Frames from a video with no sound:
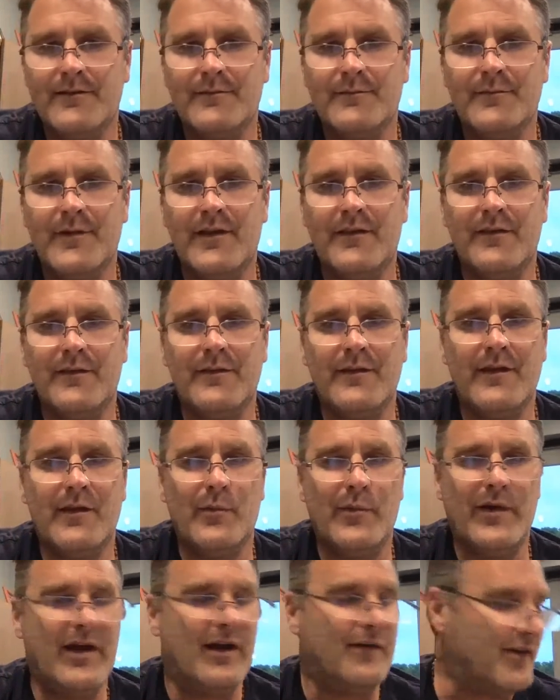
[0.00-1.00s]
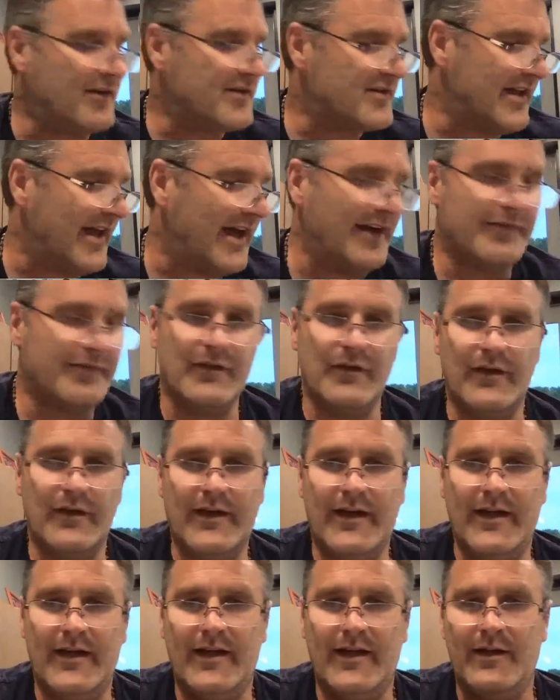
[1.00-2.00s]
So and then we have our staff look
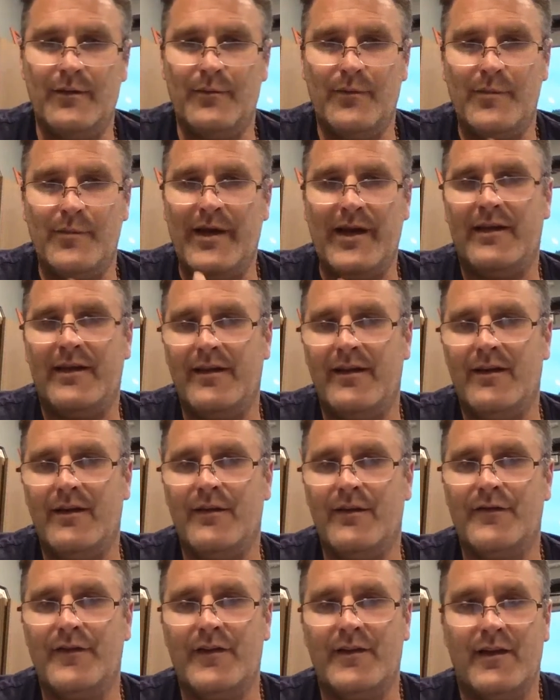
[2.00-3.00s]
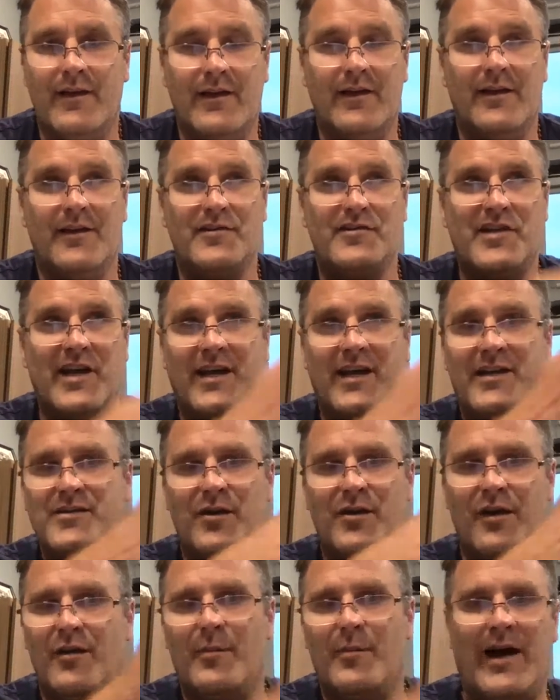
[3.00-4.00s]
at it and we make, you know, if it checks
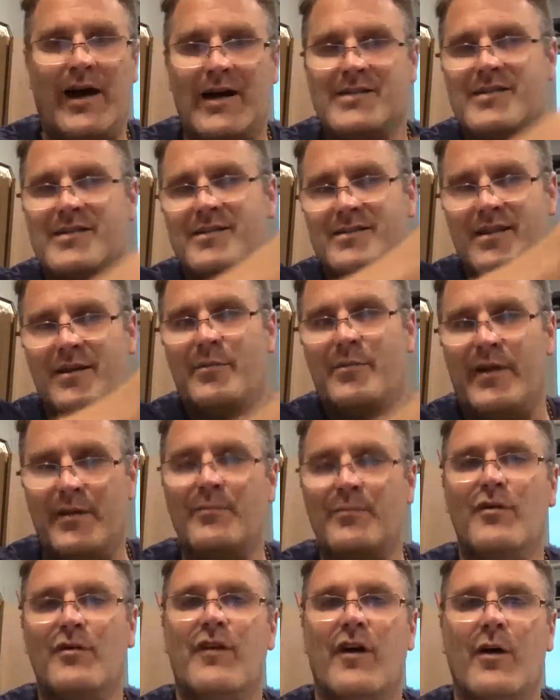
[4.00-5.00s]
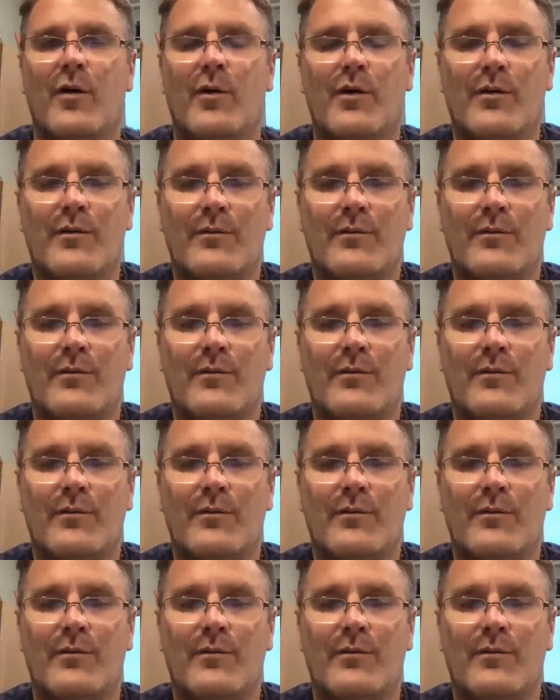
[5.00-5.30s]
all the boxes, then we move forward.